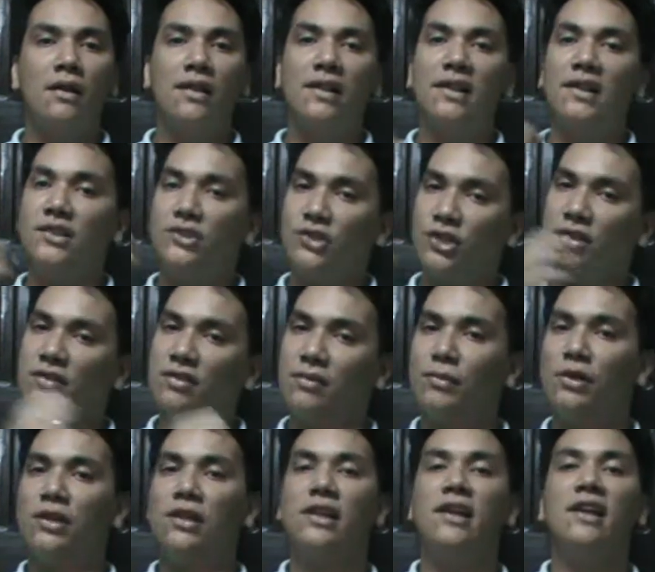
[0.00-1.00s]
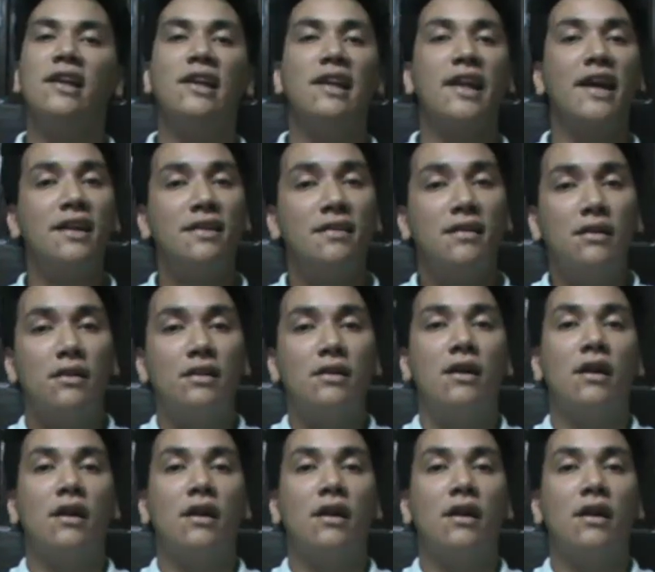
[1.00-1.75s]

legitimately elected